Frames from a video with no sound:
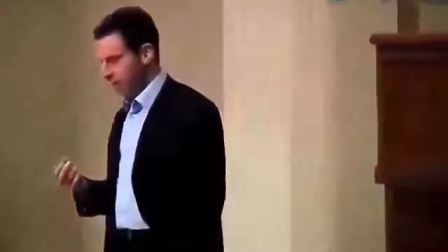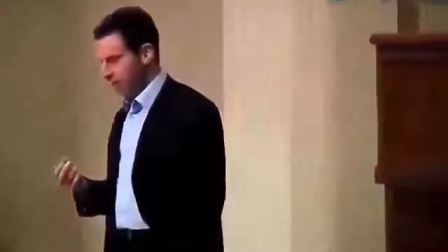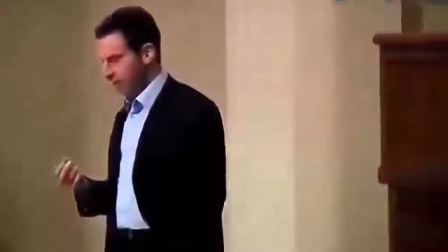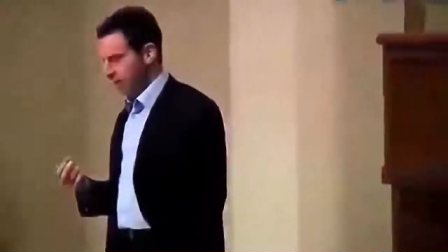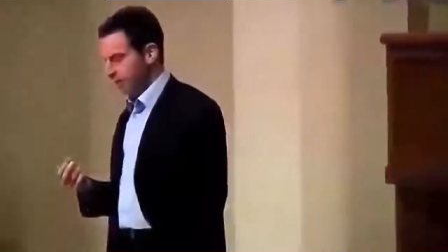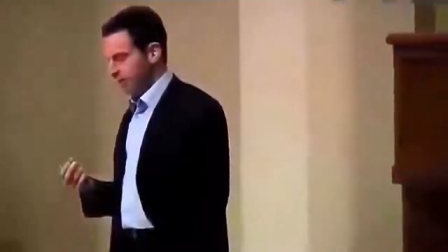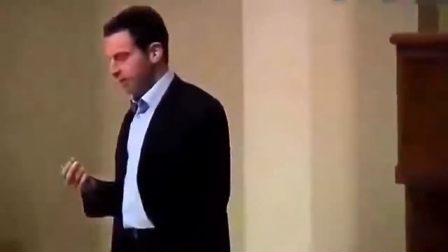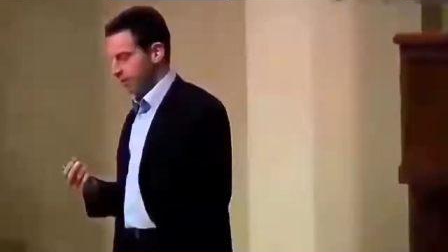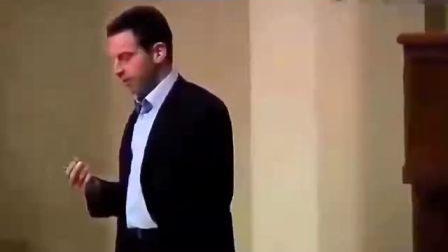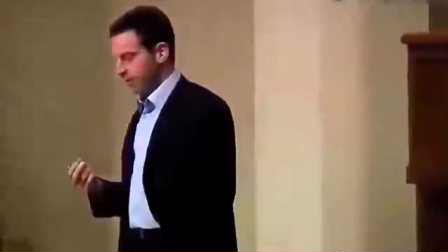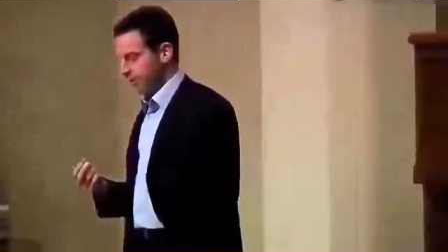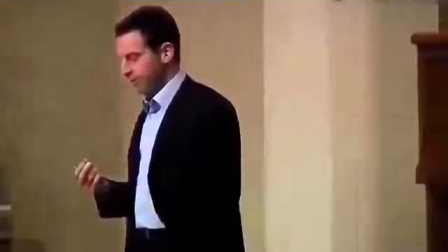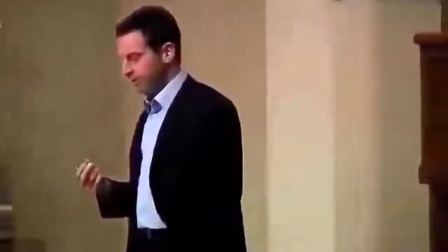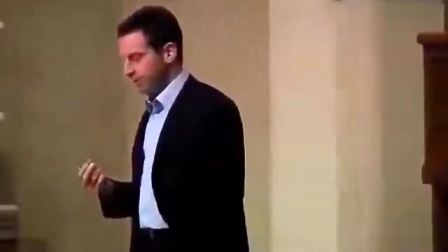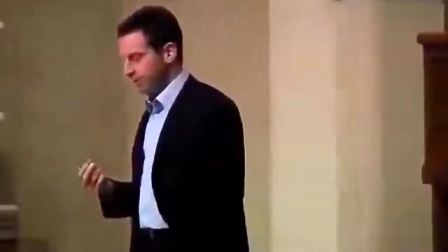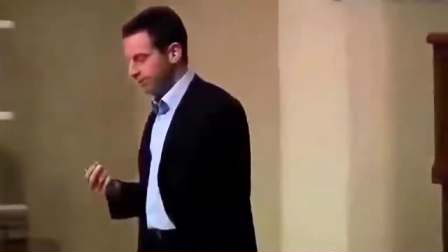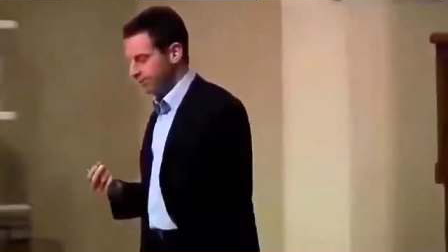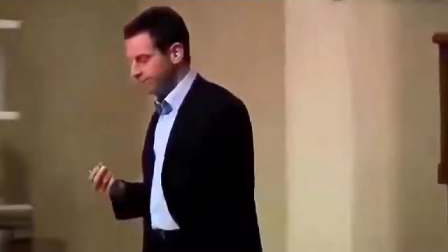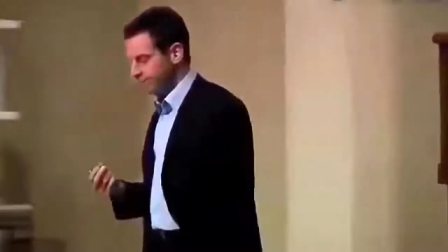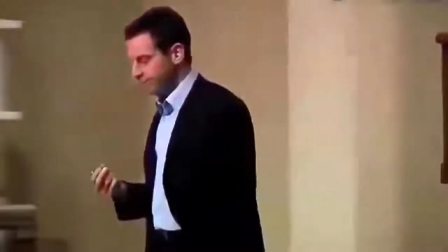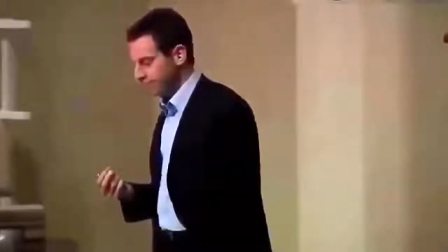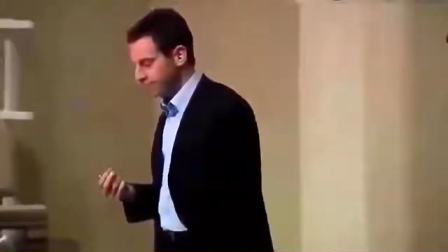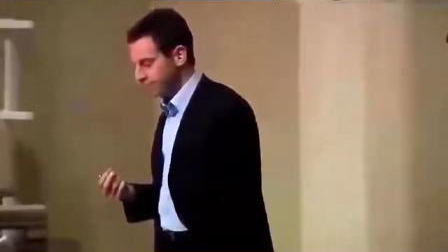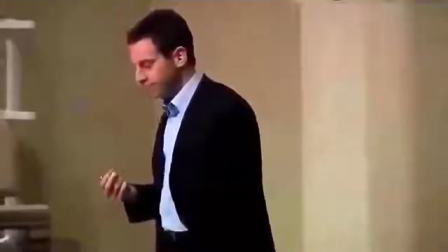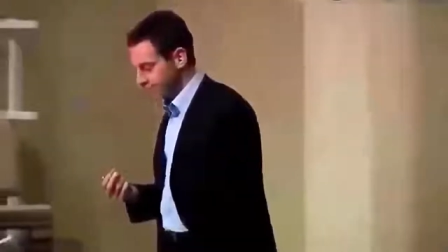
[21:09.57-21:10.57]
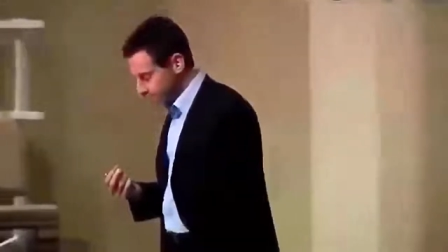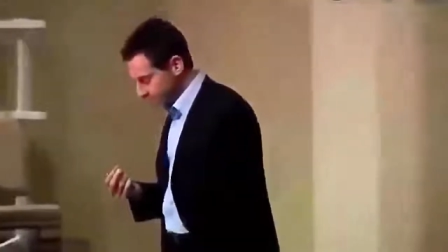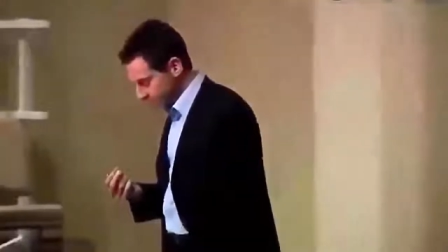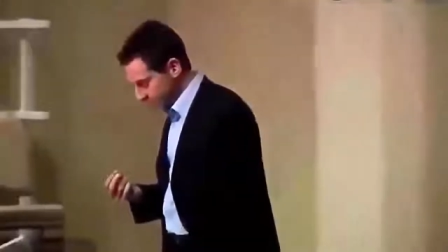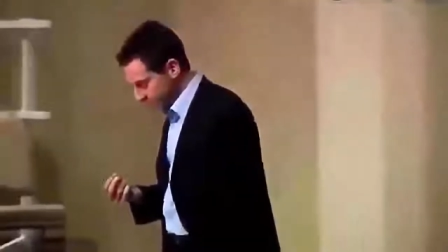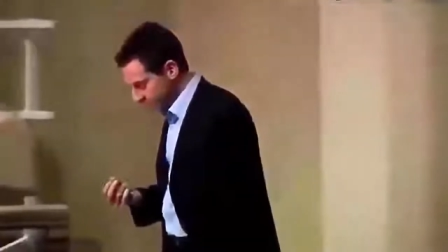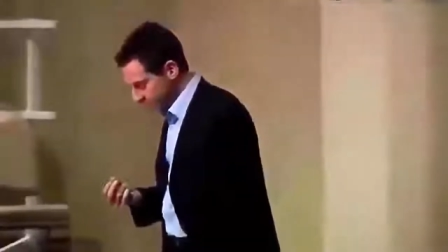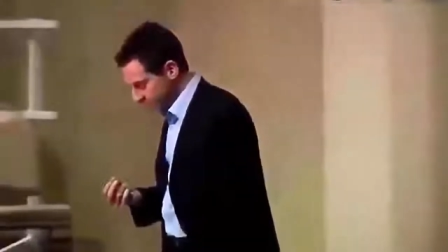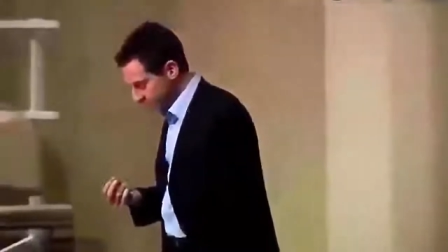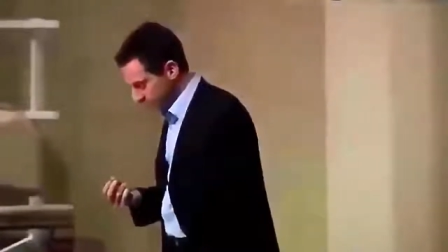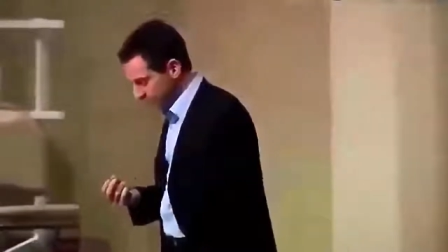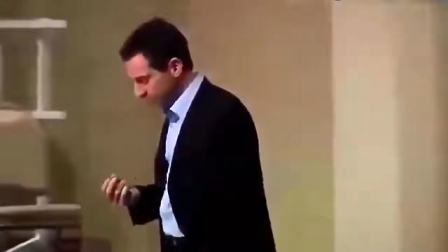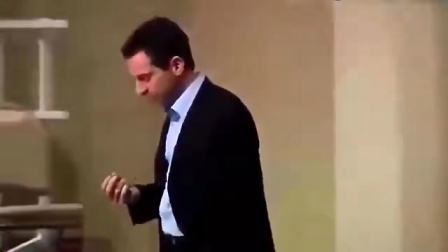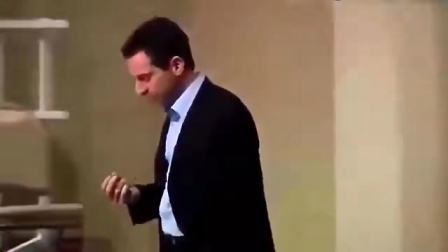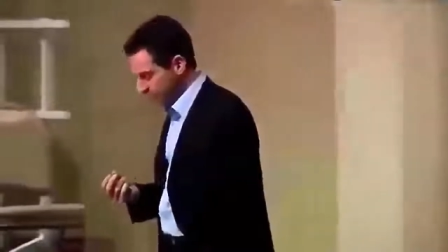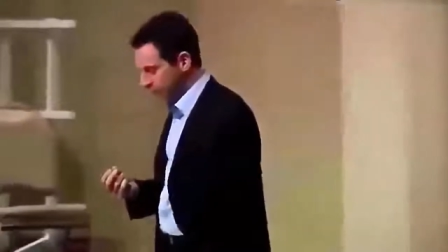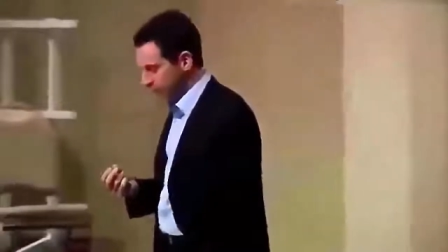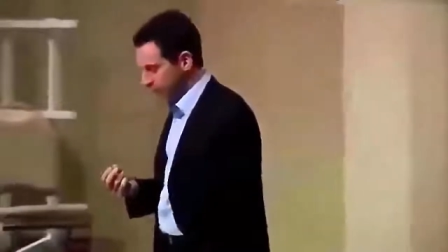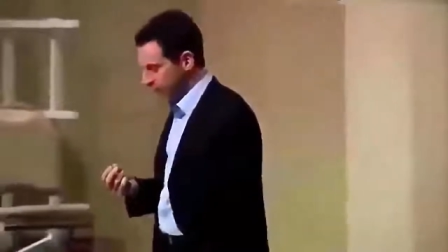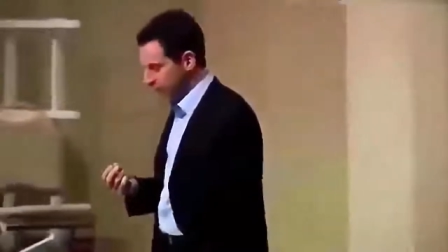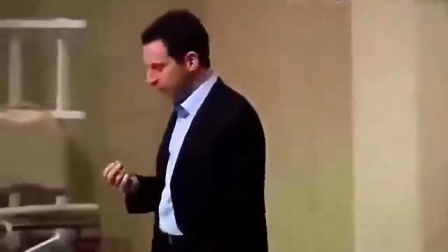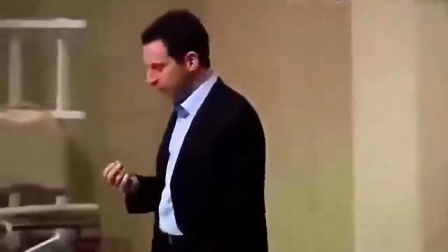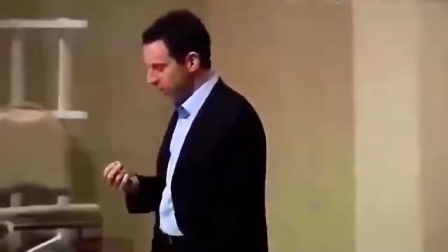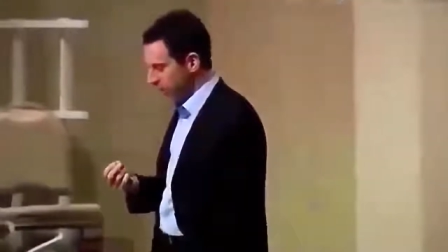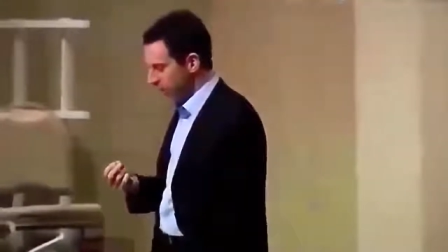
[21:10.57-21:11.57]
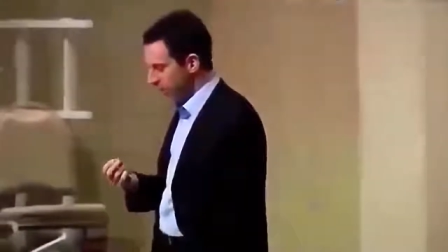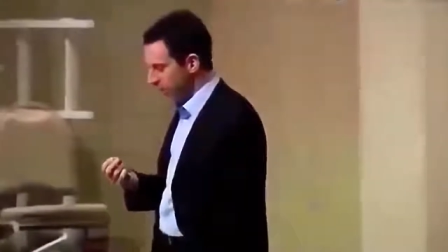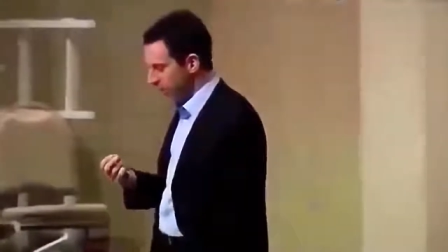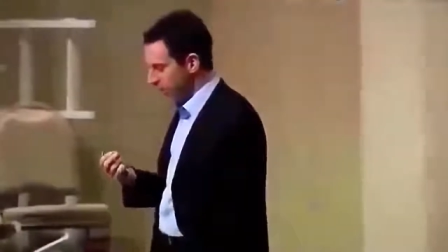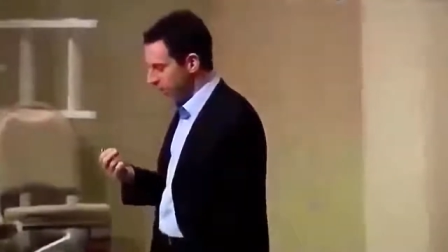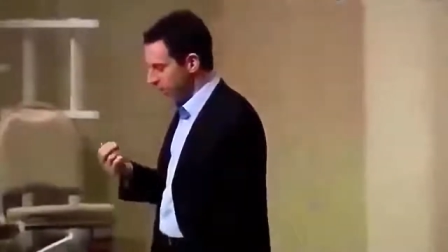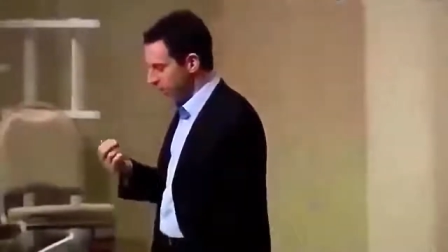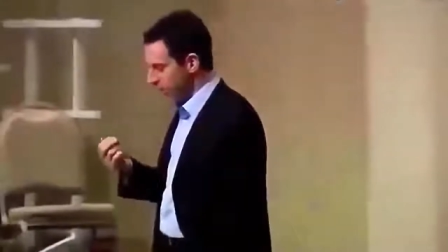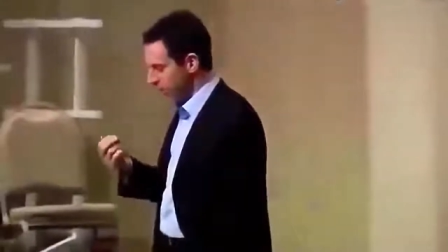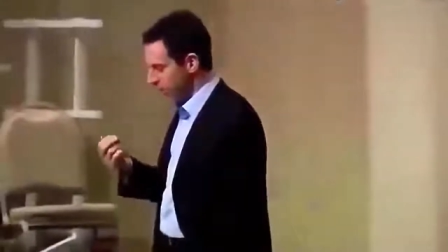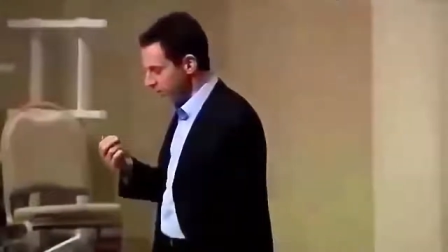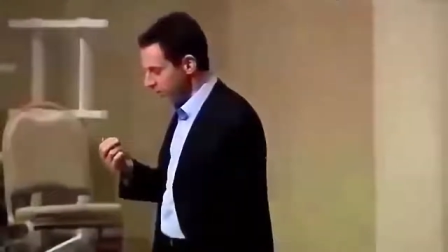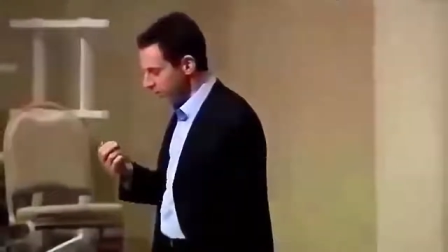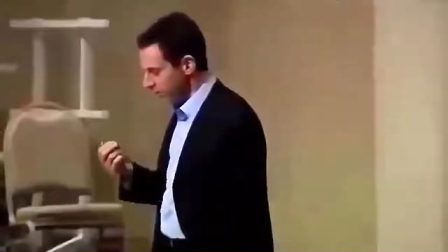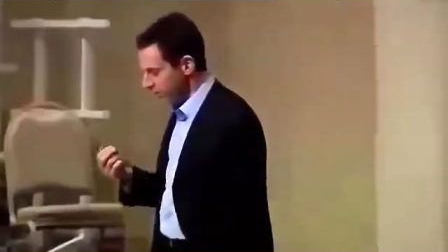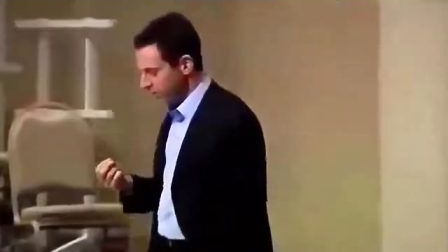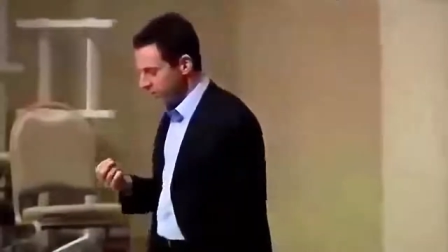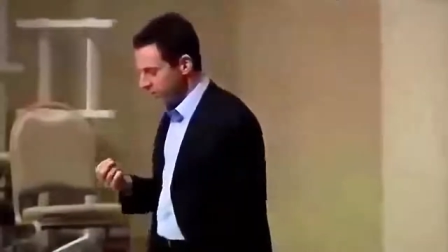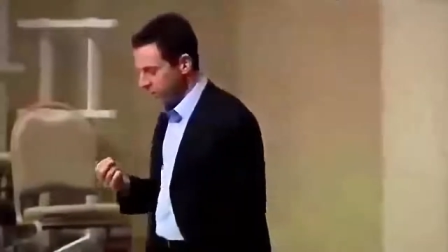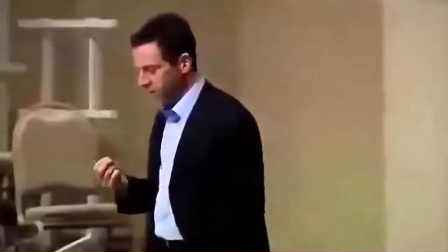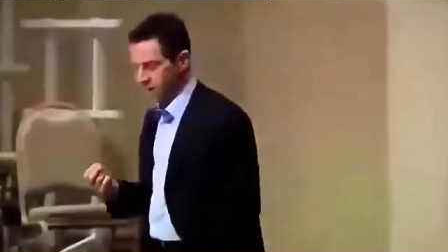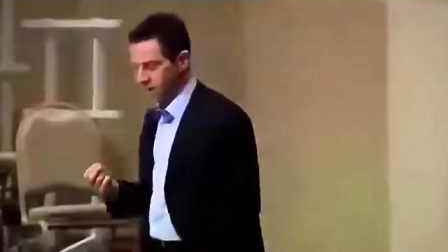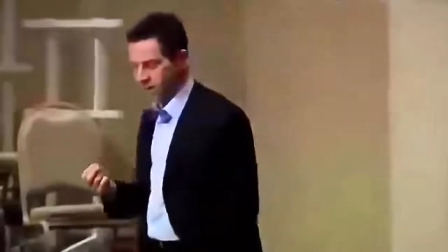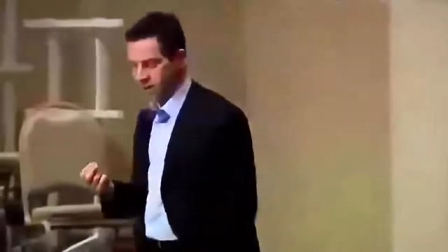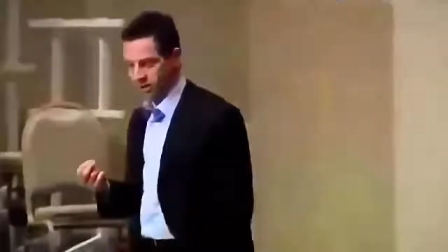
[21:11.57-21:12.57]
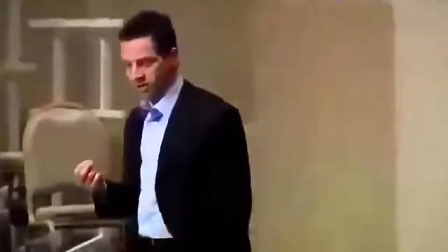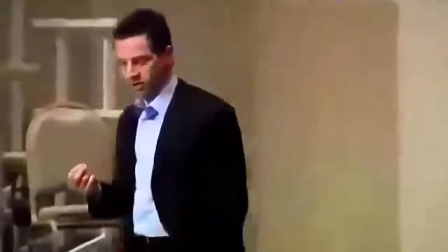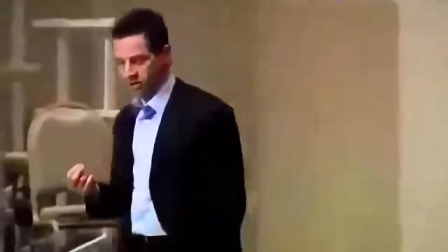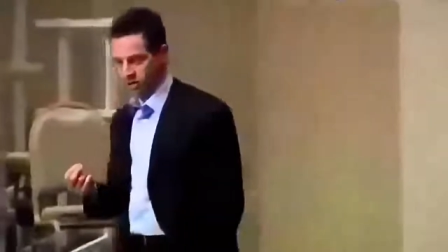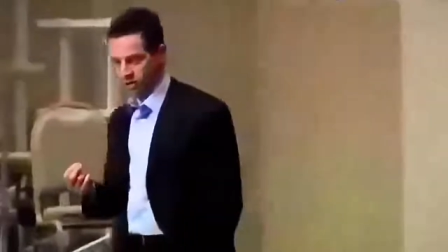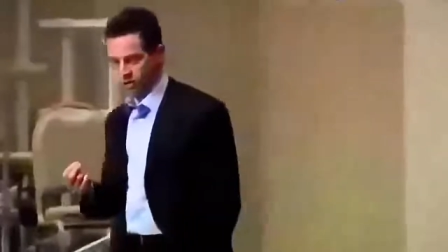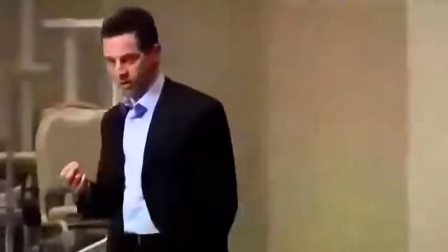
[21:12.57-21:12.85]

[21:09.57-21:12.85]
I said, Okay, well, let's just make it easier.